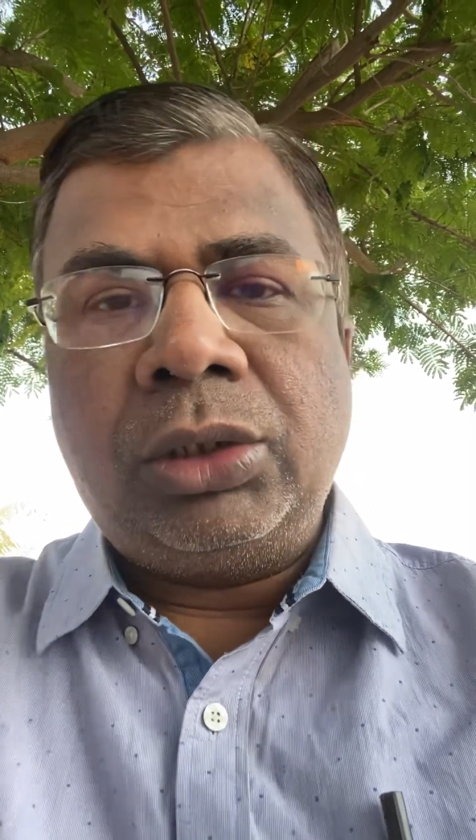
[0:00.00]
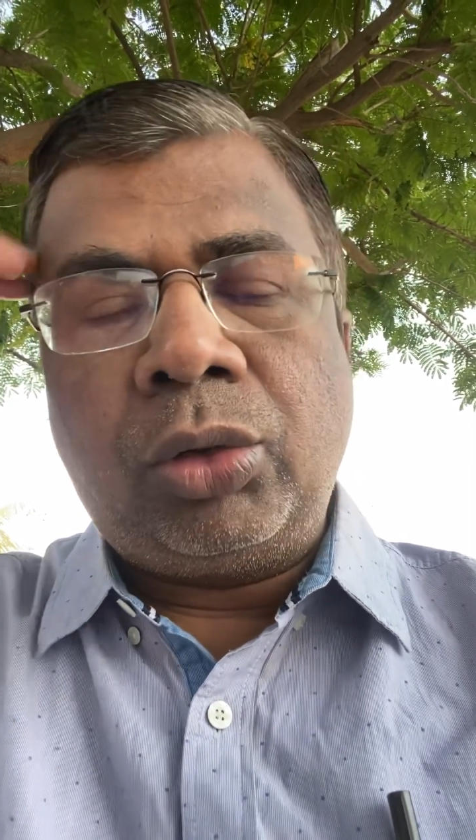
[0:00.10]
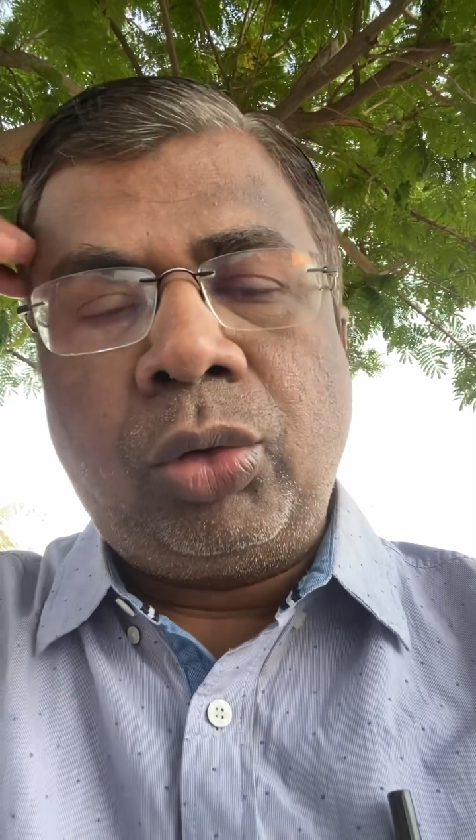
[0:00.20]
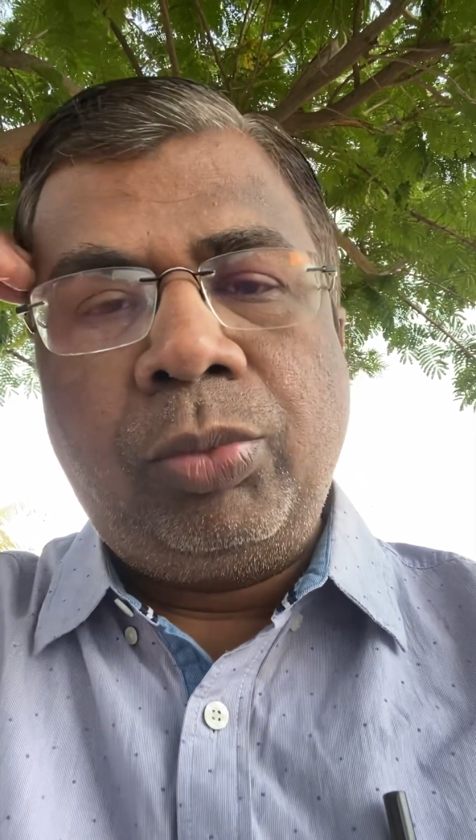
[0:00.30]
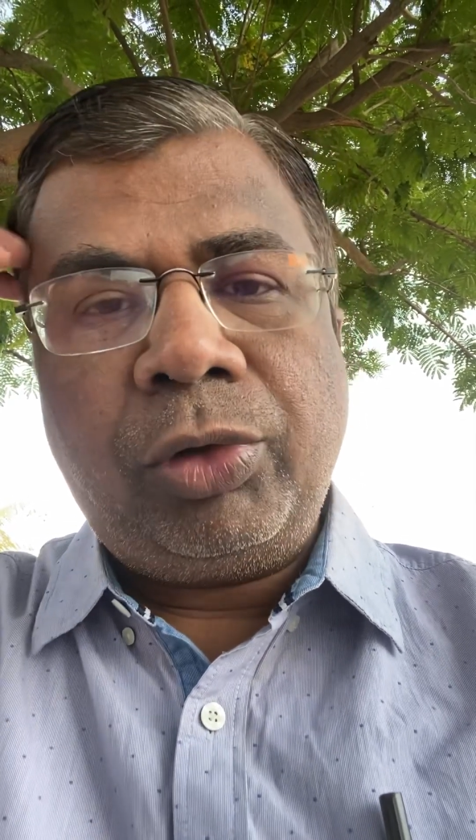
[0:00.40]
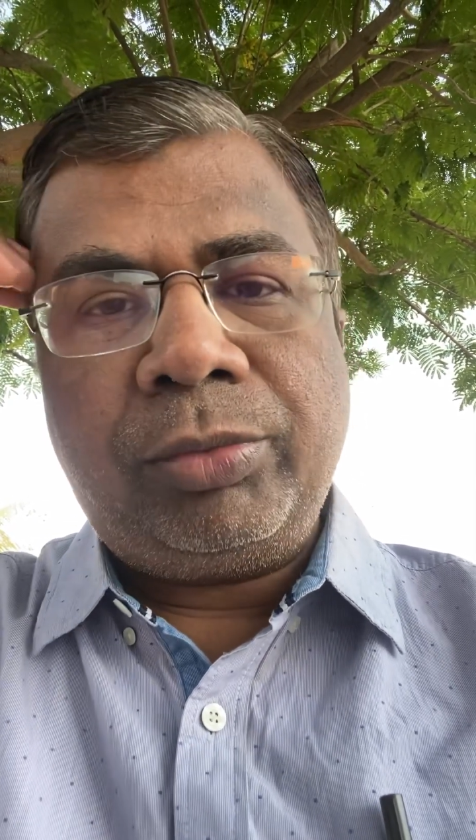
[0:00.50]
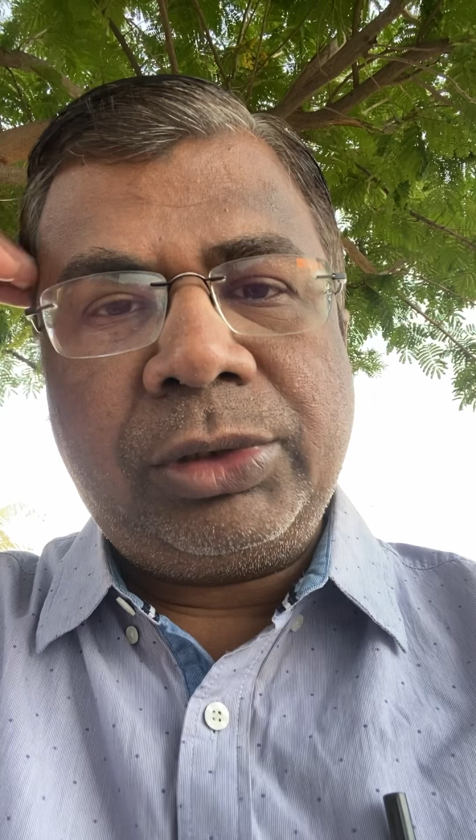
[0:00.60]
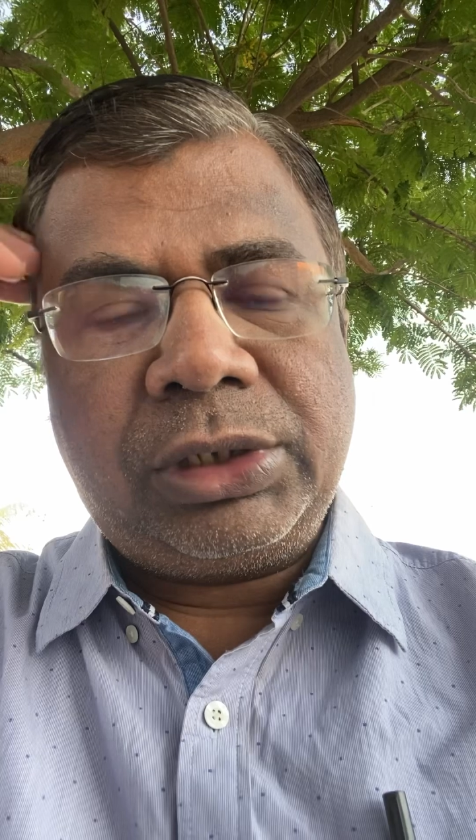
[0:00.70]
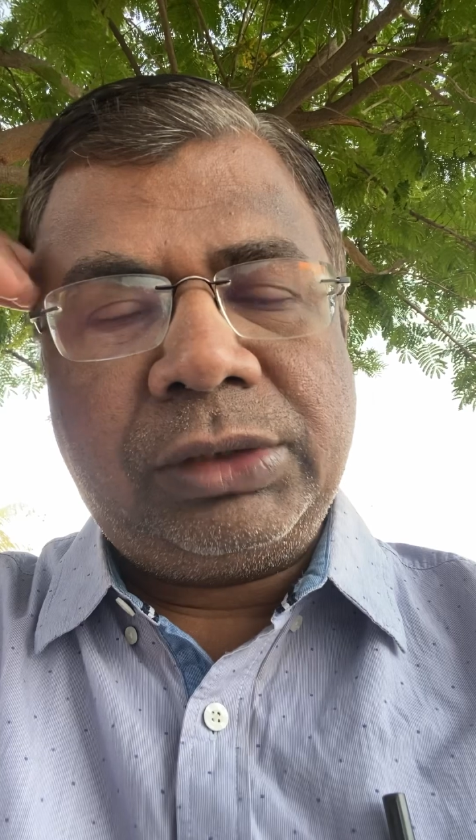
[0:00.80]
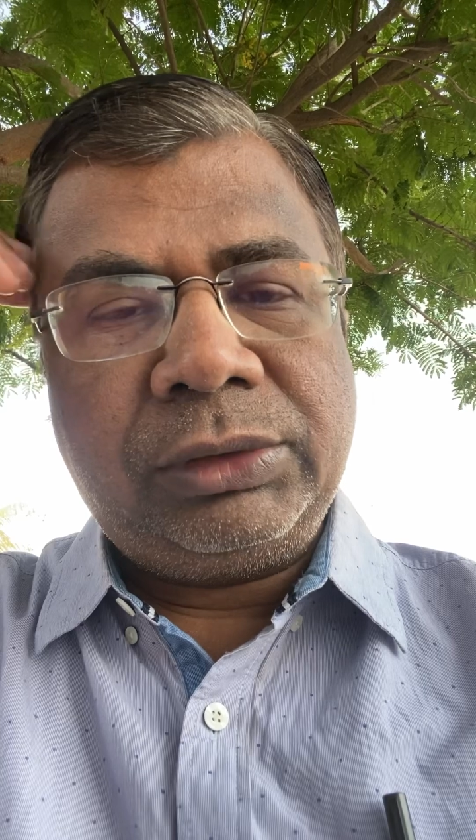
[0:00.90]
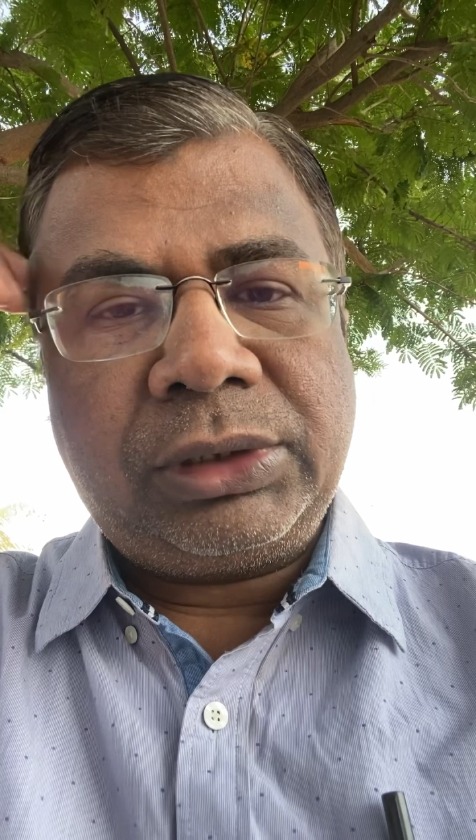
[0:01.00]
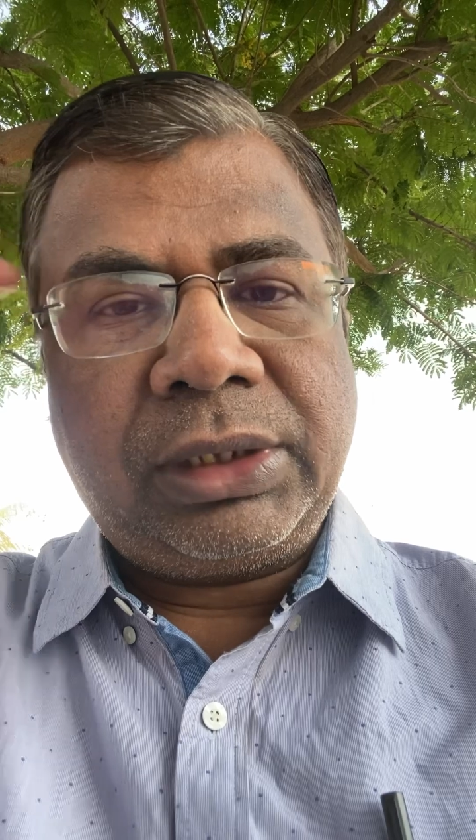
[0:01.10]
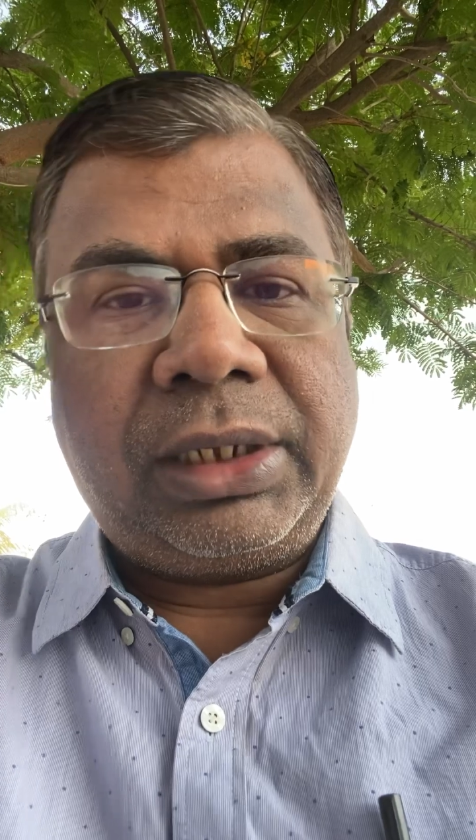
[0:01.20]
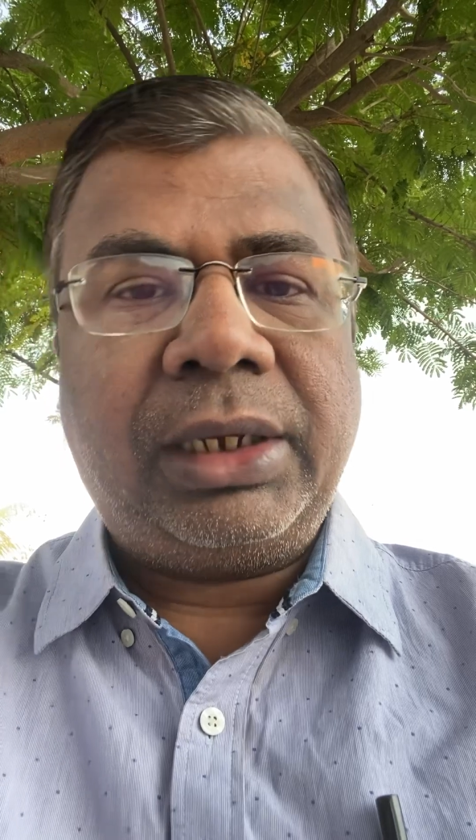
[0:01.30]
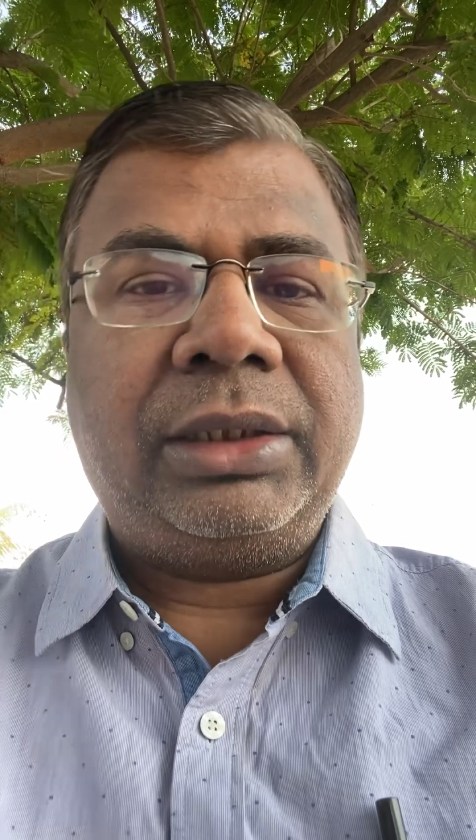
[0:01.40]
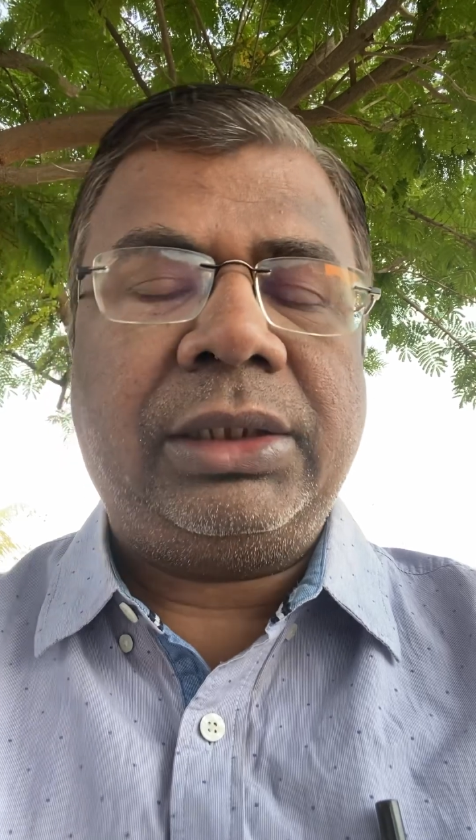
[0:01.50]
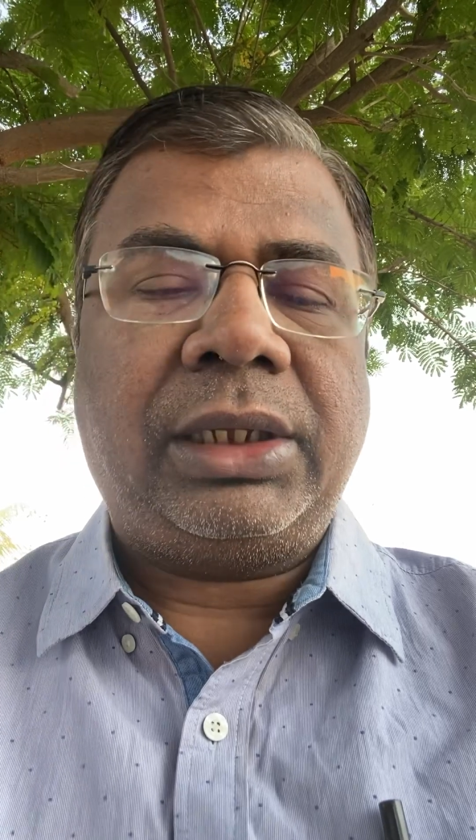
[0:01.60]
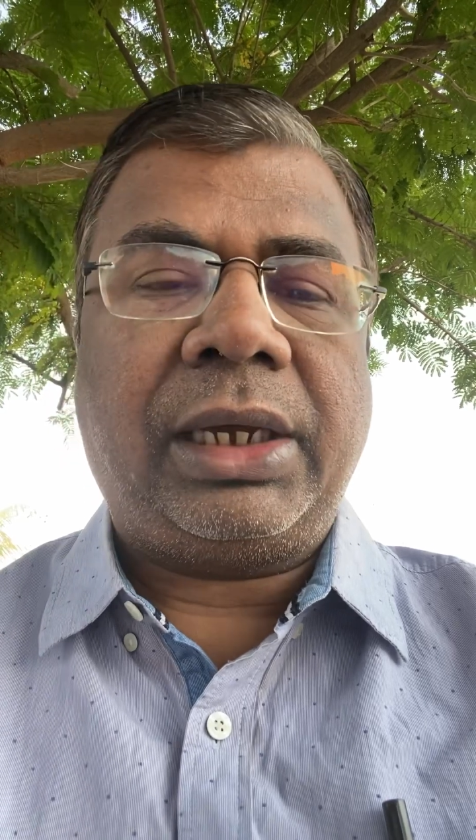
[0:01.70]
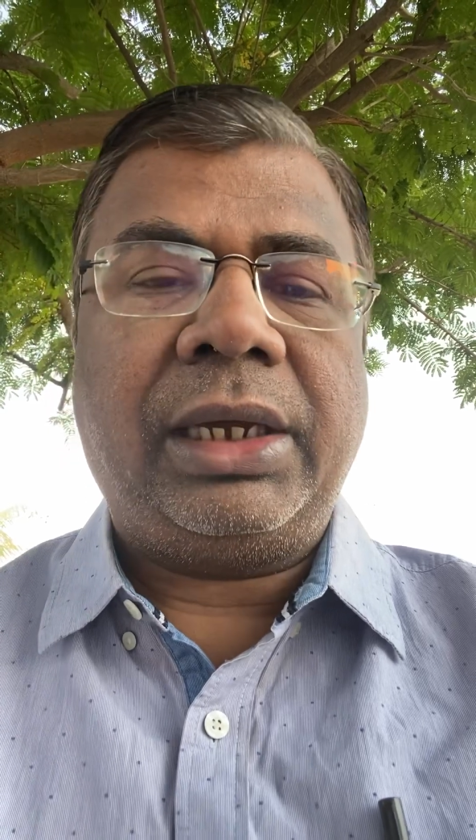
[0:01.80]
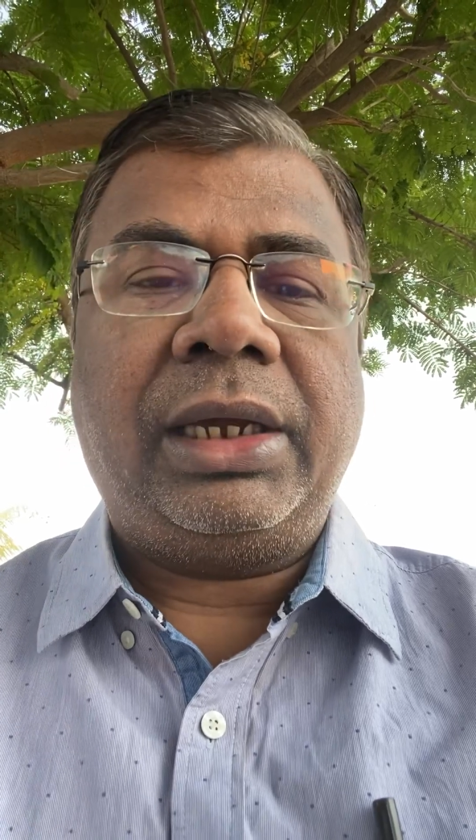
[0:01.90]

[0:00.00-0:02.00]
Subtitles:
group of muscles which are there in the thigh